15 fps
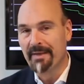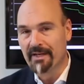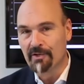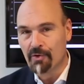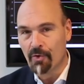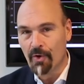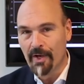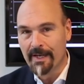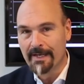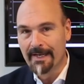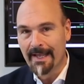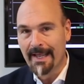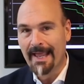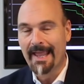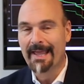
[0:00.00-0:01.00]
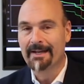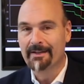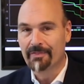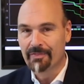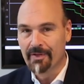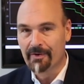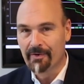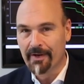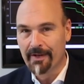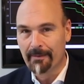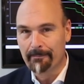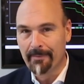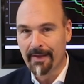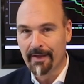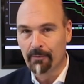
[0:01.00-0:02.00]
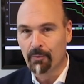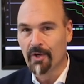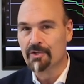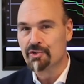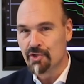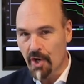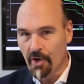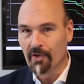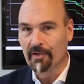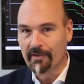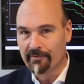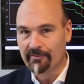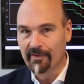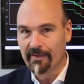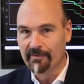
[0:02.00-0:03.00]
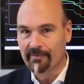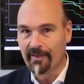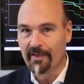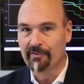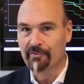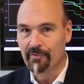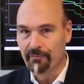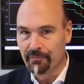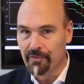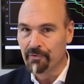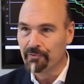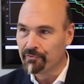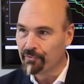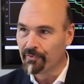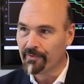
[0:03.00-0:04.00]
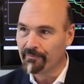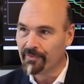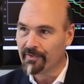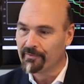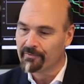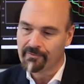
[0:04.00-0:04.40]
Bitcoin and Ethereum and what Charlie sees as the future of these.